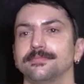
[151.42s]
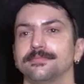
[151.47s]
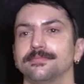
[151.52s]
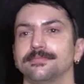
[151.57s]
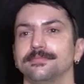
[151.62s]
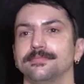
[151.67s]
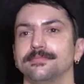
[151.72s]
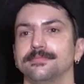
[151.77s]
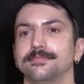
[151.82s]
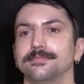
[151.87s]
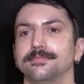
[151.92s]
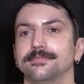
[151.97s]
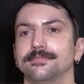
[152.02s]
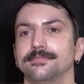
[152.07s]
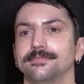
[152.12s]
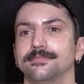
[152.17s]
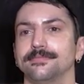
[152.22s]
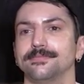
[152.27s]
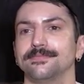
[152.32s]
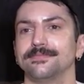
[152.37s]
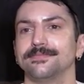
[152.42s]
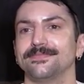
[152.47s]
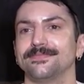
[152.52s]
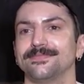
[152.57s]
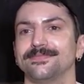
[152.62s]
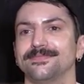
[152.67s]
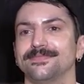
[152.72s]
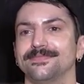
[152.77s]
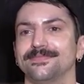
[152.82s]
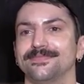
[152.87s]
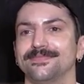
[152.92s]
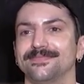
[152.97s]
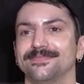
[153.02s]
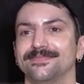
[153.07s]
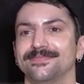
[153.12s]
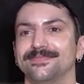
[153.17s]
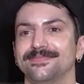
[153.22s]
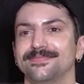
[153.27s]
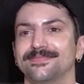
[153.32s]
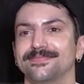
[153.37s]

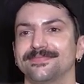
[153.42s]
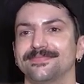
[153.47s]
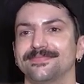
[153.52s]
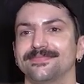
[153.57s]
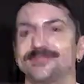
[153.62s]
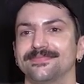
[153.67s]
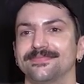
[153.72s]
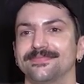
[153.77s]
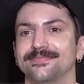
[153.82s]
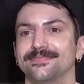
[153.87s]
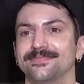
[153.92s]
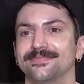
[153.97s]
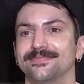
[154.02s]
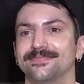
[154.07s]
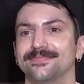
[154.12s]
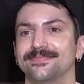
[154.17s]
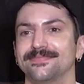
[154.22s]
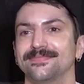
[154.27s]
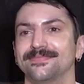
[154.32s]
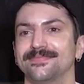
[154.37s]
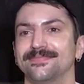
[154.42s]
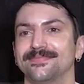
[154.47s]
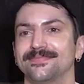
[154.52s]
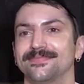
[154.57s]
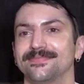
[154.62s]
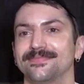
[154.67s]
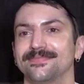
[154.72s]
No words are spoken by the person on screen.